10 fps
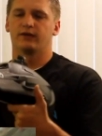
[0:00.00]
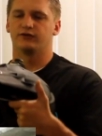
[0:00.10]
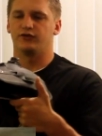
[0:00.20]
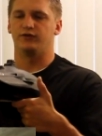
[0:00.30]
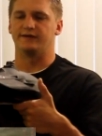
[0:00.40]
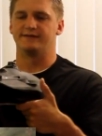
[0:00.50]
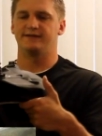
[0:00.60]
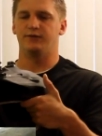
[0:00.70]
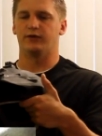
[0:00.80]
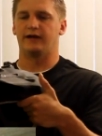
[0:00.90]
so you can
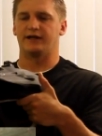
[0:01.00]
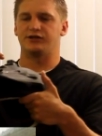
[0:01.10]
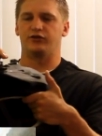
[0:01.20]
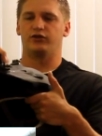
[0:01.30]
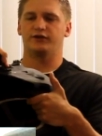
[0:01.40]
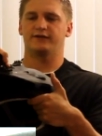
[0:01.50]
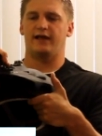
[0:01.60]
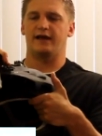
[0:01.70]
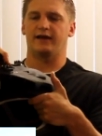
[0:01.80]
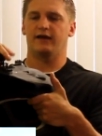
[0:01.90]
see what it actually looks
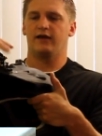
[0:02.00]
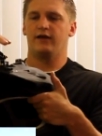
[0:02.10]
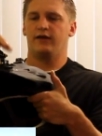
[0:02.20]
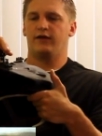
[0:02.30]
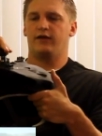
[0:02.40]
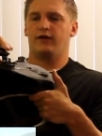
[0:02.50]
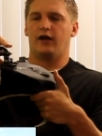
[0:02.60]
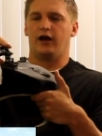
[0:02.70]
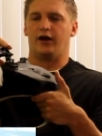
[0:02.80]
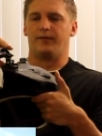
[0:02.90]
like
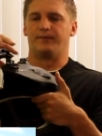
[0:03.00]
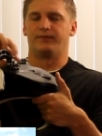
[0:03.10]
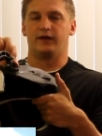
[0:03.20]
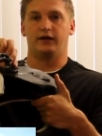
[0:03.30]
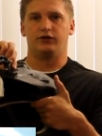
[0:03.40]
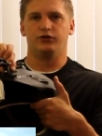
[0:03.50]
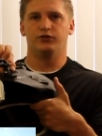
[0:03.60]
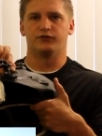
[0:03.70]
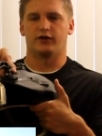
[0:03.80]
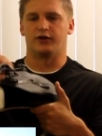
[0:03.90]
um, in
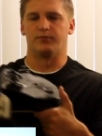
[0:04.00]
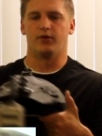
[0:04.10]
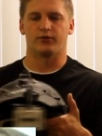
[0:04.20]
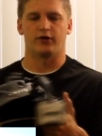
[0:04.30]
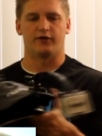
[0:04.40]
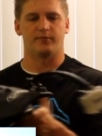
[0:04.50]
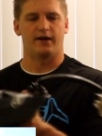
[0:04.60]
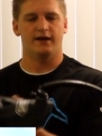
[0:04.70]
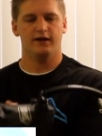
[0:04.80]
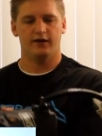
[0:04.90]
use on a motocross
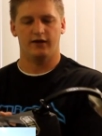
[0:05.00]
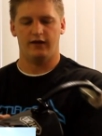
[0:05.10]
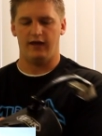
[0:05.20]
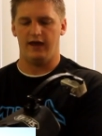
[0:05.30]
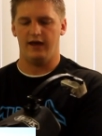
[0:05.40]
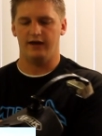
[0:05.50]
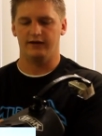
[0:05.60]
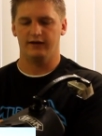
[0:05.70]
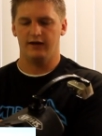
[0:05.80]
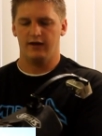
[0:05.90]
bike. And
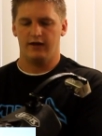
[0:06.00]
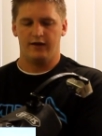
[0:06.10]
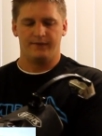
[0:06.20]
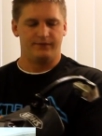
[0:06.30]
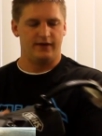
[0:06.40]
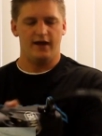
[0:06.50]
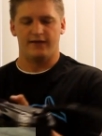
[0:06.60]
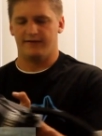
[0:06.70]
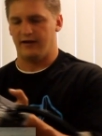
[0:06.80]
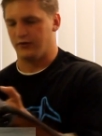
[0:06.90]
yeah,
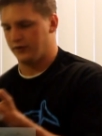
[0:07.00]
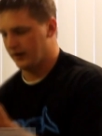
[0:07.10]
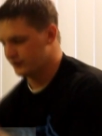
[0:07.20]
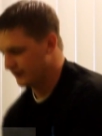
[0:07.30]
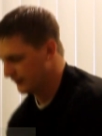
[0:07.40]
that's how I'll crouch